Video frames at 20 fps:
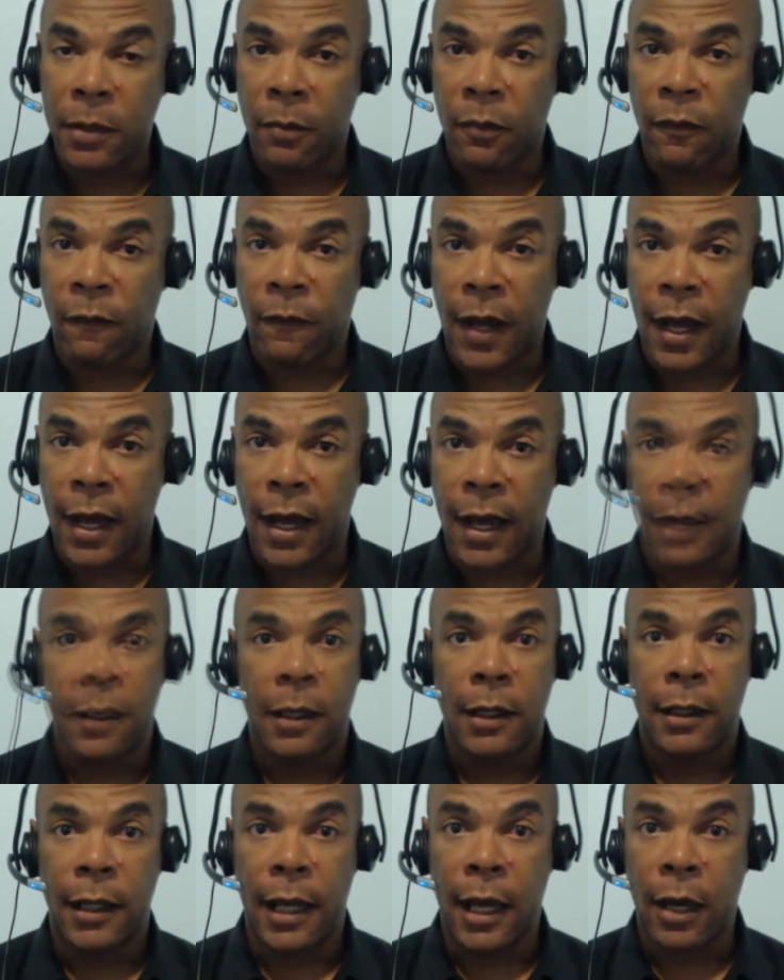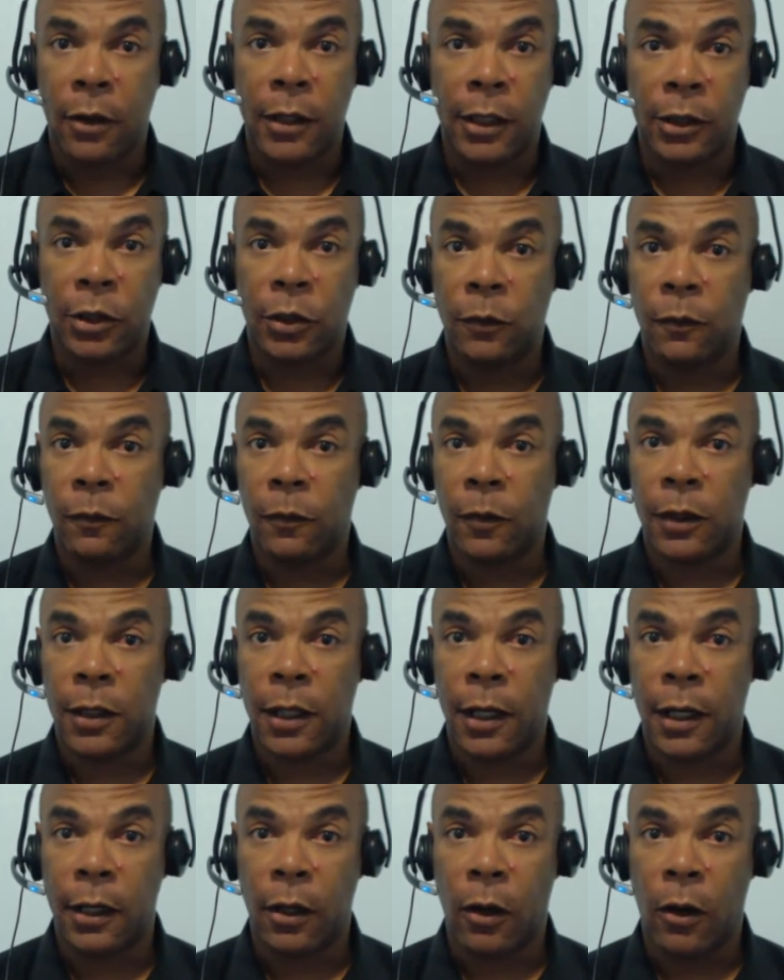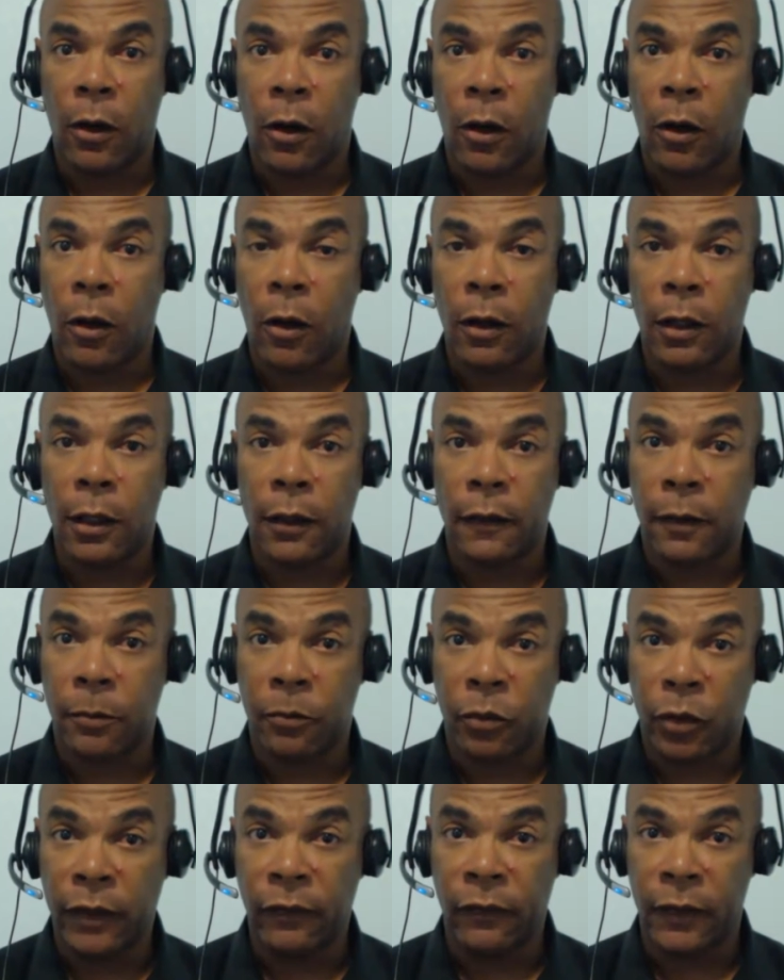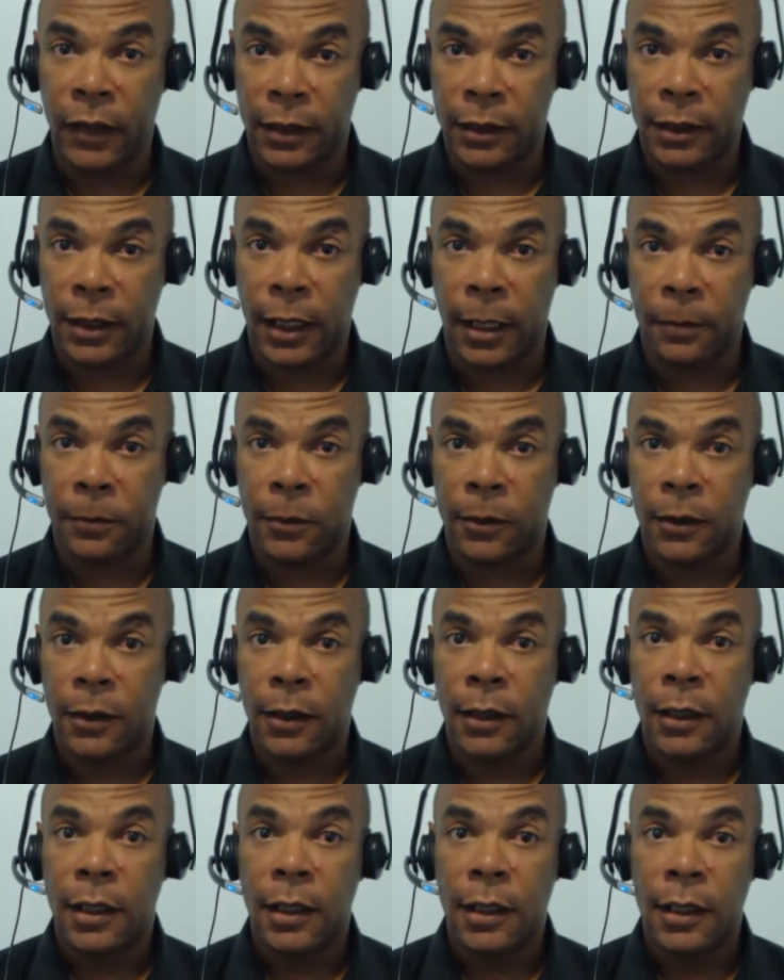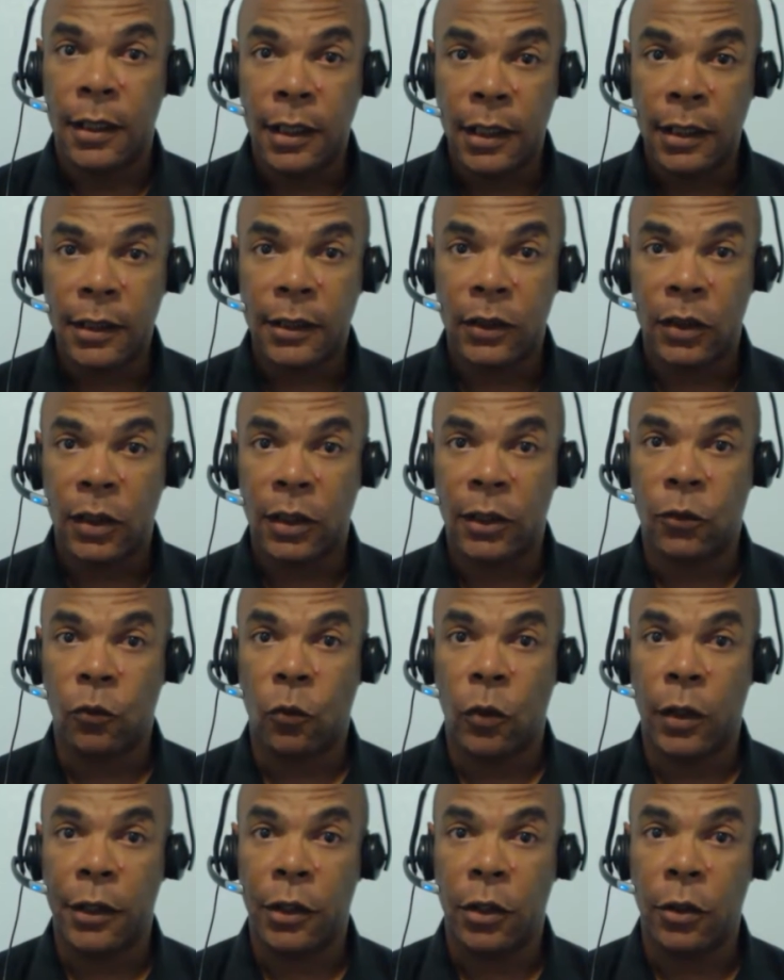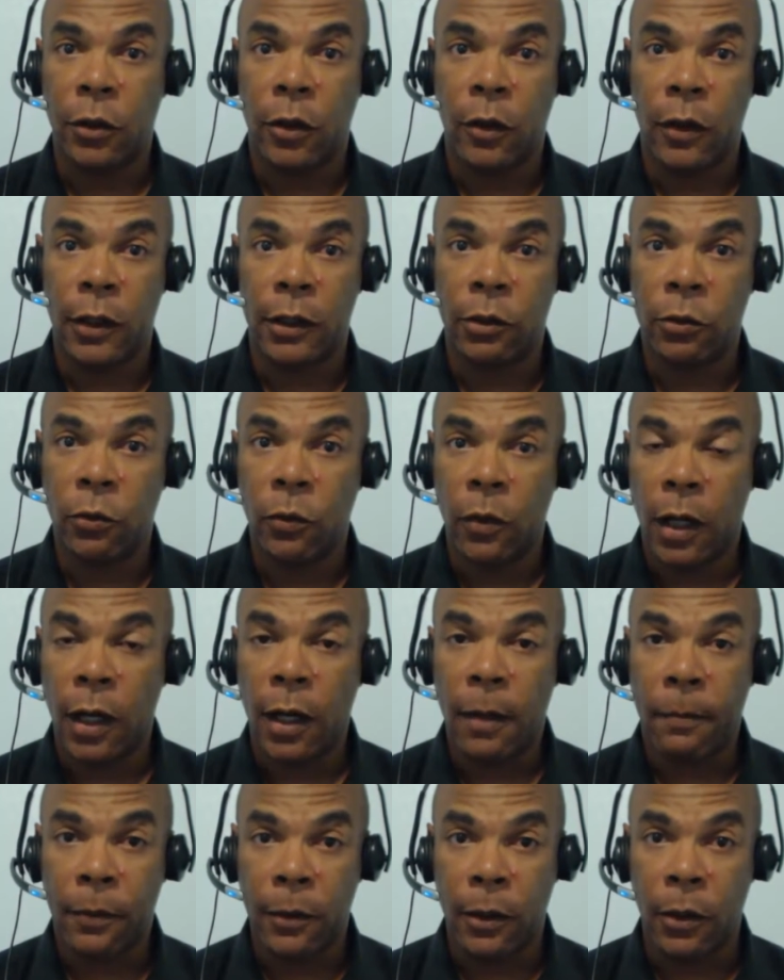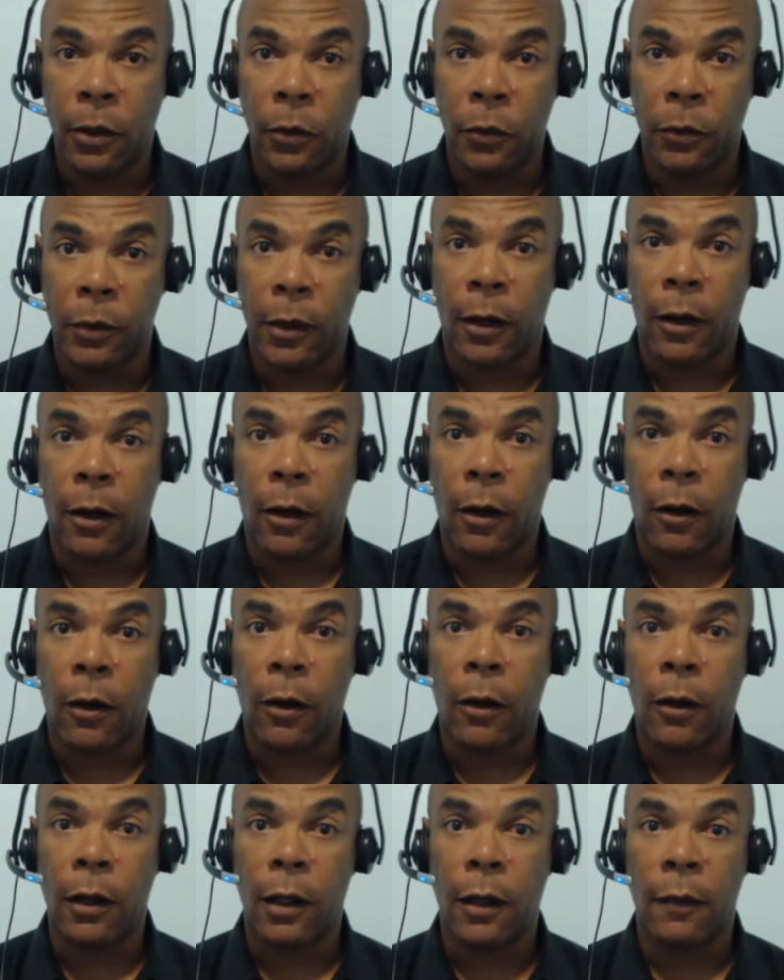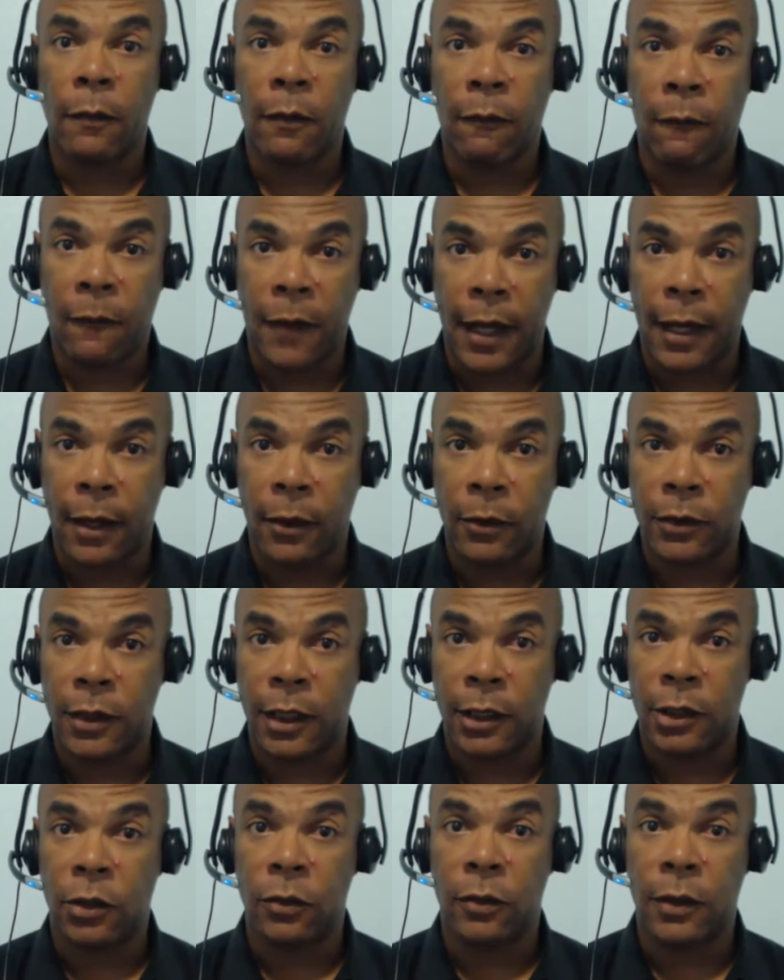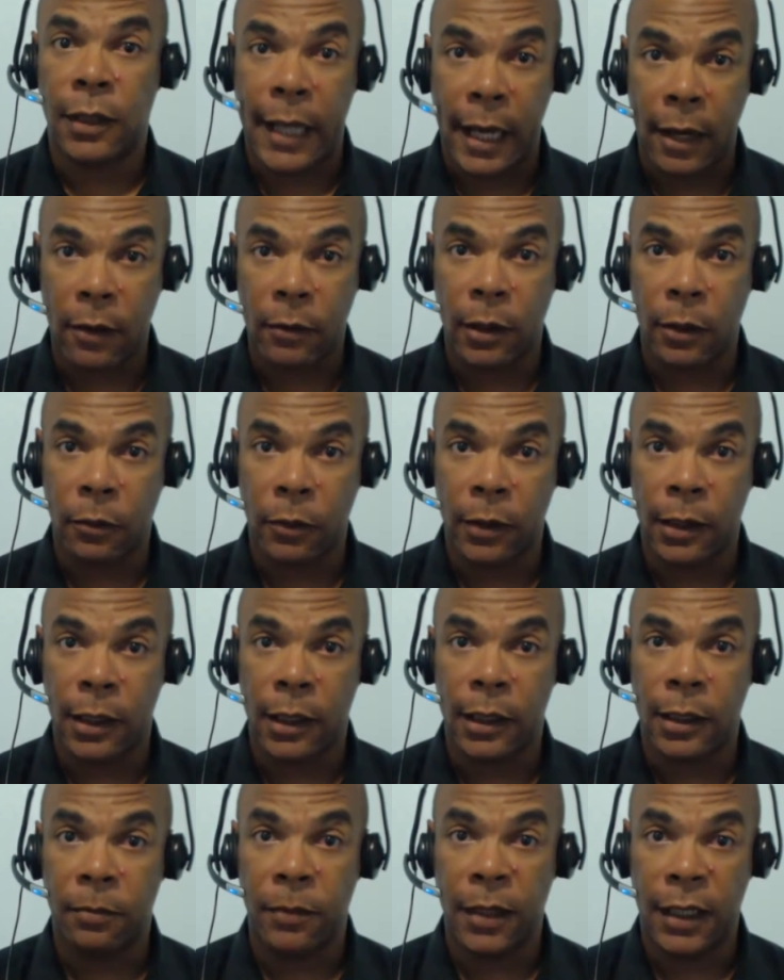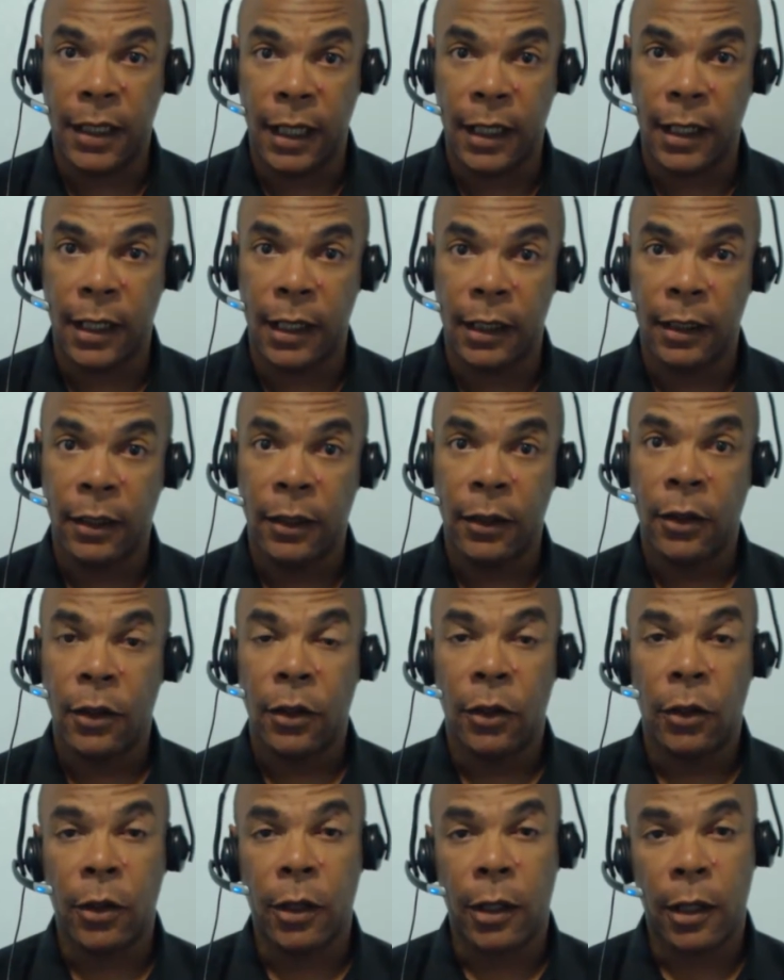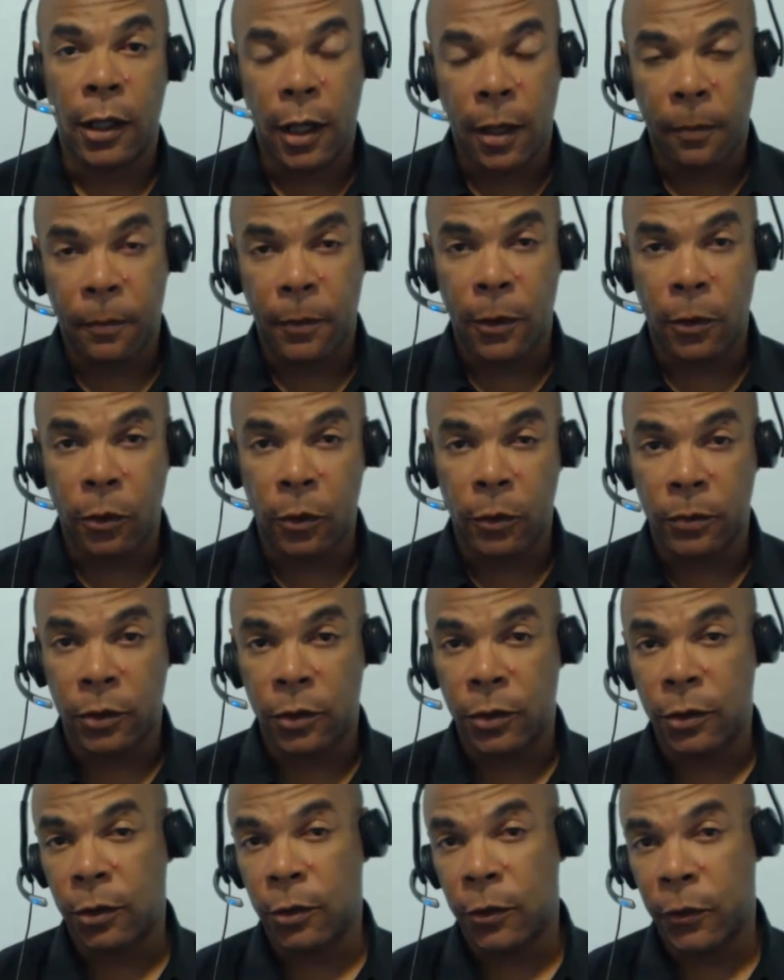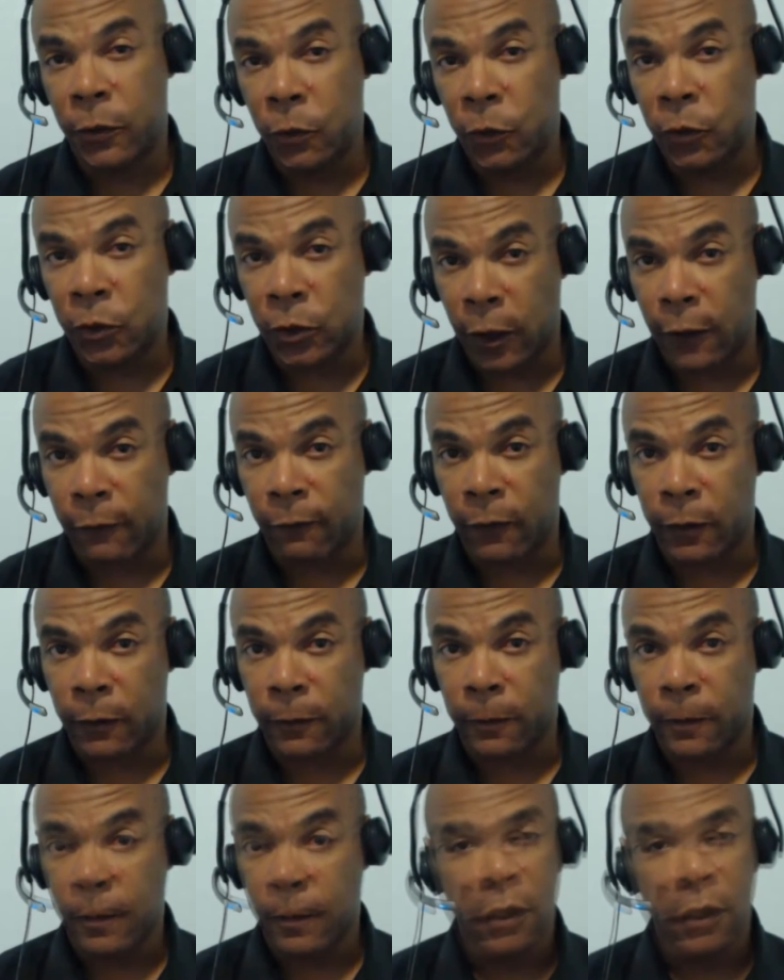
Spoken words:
number 5. Now that you've done all of the previous steps, this is when you're going to upload all of the files that you downloaded in the beginning. You're going to upload them to your new server.